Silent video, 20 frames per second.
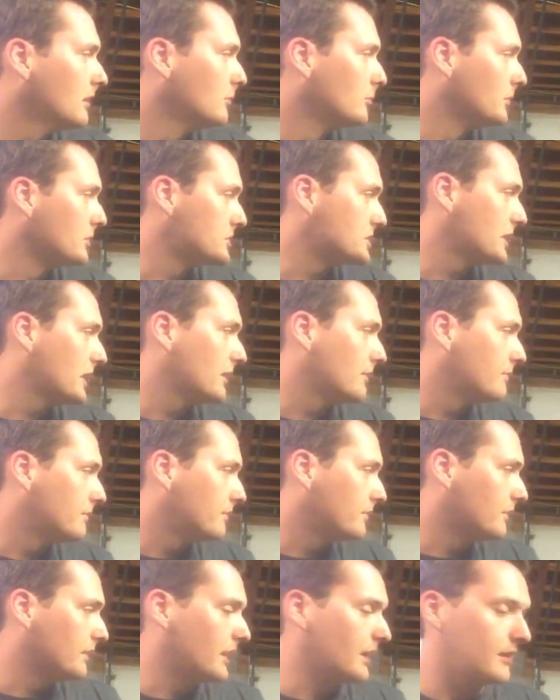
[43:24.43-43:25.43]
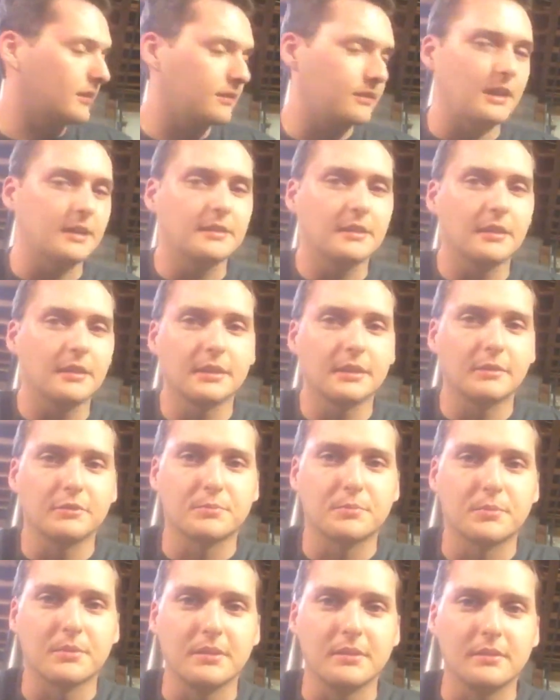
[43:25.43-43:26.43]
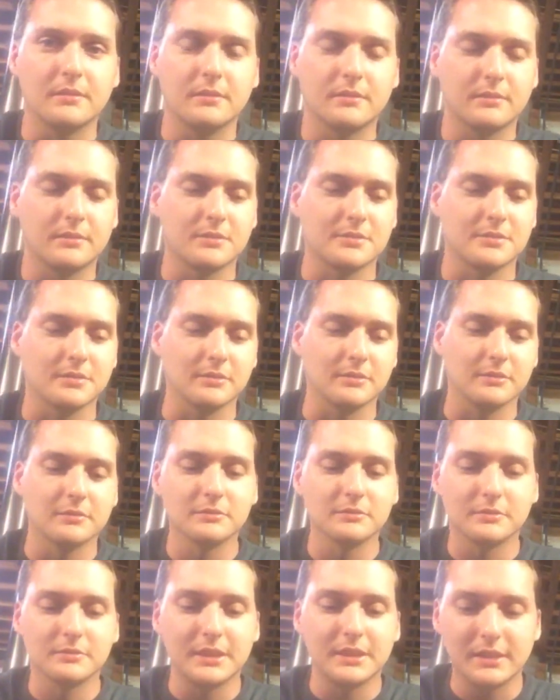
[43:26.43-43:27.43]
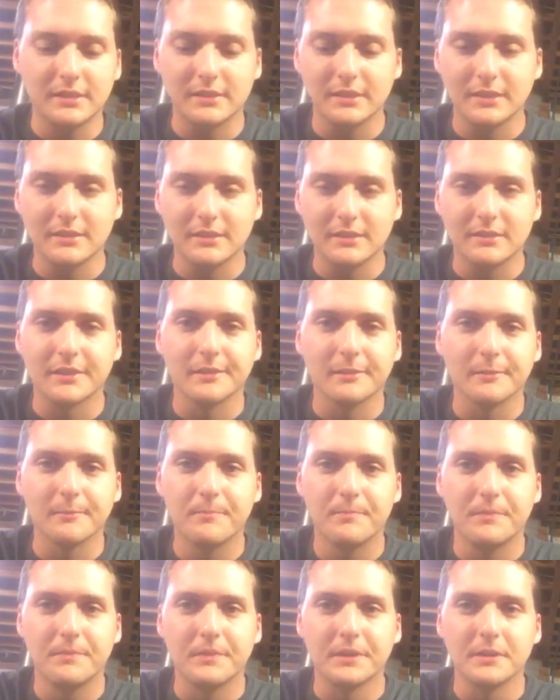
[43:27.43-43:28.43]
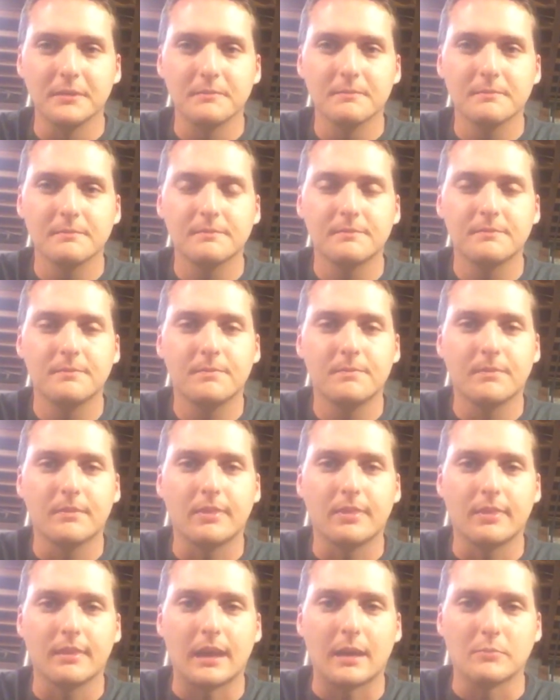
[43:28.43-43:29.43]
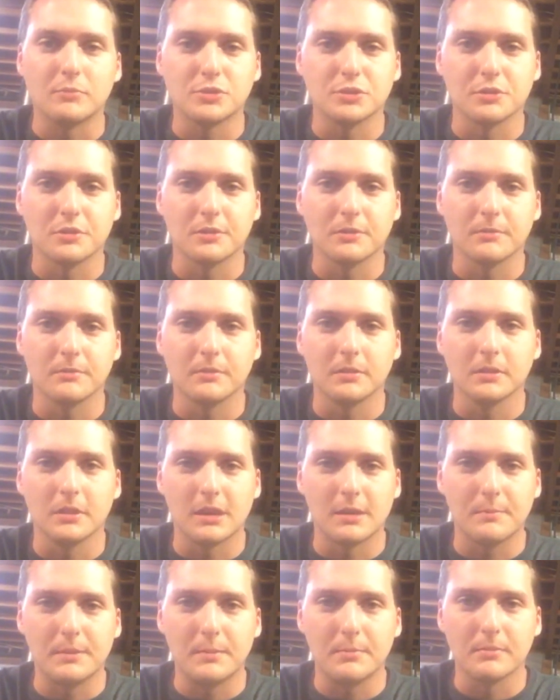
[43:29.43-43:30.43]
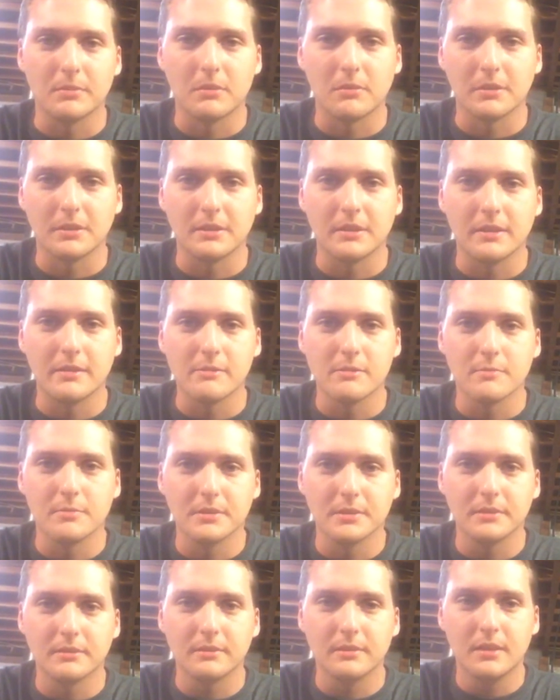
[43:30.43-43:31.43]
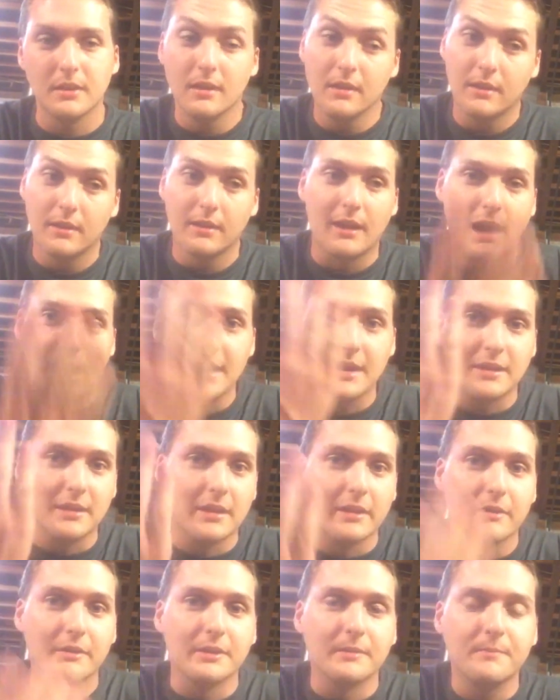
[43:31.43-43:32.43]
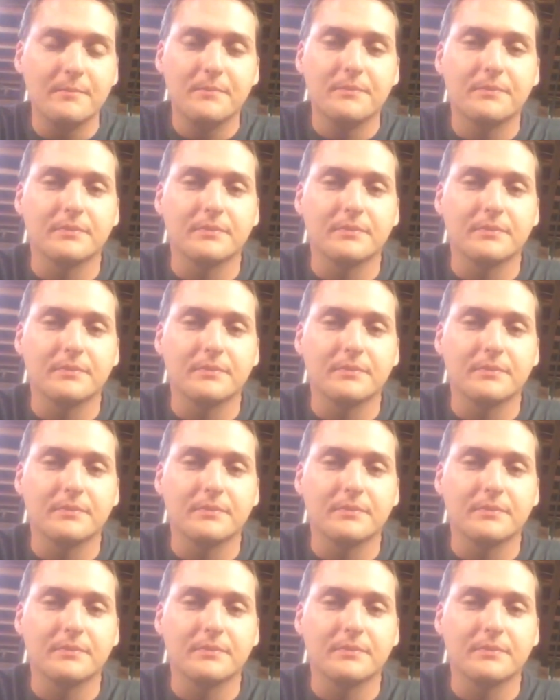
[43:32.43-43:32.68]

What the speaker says: But yeah, I thought that was pretty, just a little neat detail that I'm sure a lot of people already know, but I didn't know it.